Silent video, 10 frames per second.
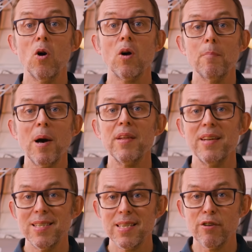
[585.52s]
talk about the
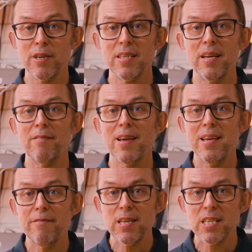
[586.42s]
nitty-gritty of
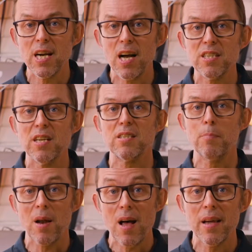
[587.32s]
EV charger
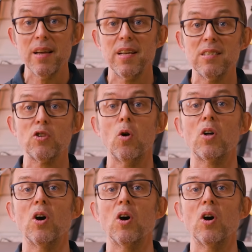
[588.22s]
supply and install